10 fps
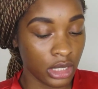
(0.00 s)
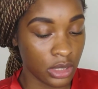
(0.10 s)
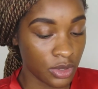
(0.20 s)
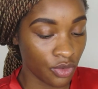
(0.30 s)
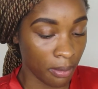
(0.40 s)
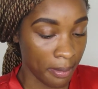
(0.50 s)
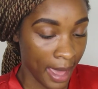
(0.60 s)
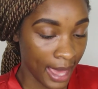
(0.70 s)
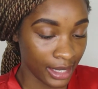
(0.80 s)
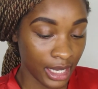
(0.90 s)
This one's from
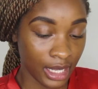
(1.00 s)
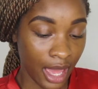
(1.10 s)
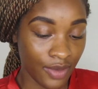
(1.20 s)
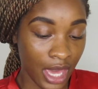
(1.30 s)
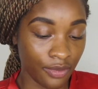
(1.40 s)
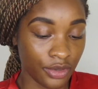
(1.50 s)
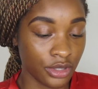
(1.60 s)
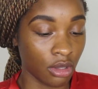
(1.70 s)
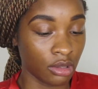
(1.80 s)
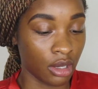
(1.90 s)
MAC, and I've had it for
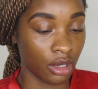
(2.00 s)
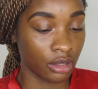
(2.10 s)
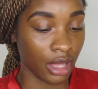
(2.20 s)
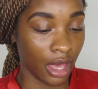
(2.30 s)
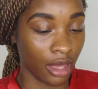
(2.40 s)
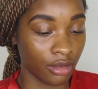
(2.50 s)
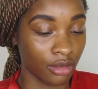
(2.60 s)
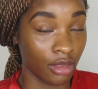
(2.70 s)
so long that